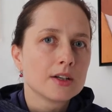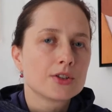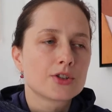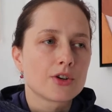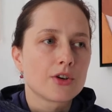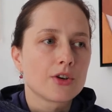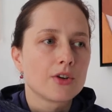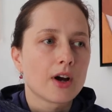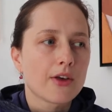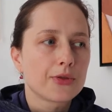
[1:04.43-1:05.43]
so
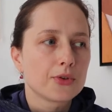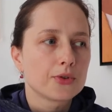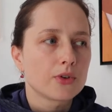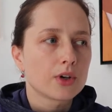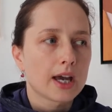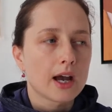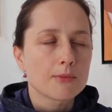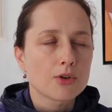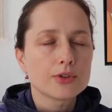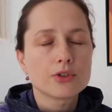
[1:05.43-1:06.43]
I thought okay
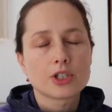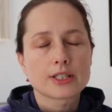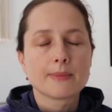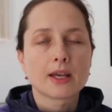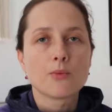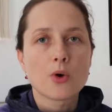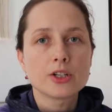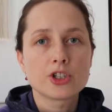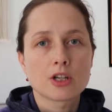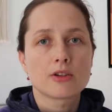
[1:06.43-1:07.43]
I'm going to just make
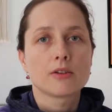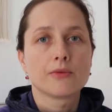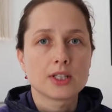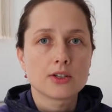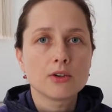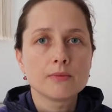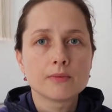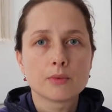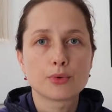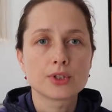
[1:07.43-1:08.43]
one general video
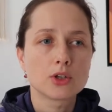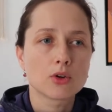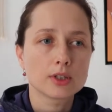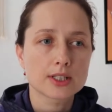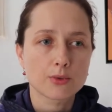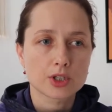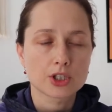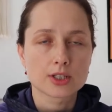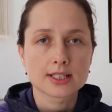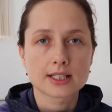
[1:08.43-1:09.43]
putting all these
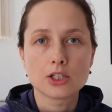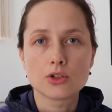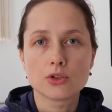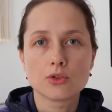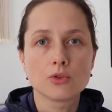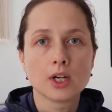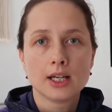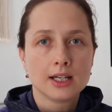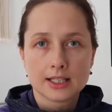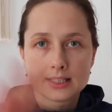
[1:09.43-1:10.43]
questions into
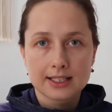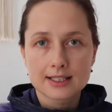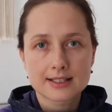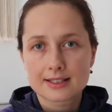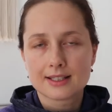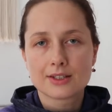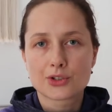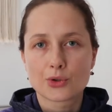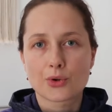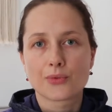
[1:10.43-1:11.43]
this
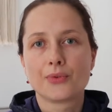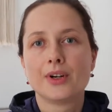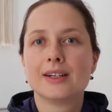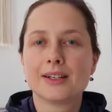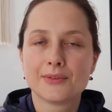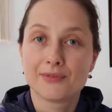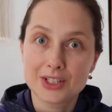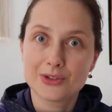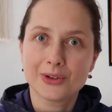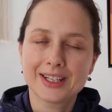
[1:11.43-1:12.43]
sort of
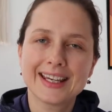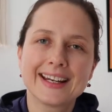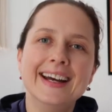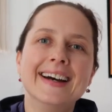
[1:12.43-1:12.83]
video again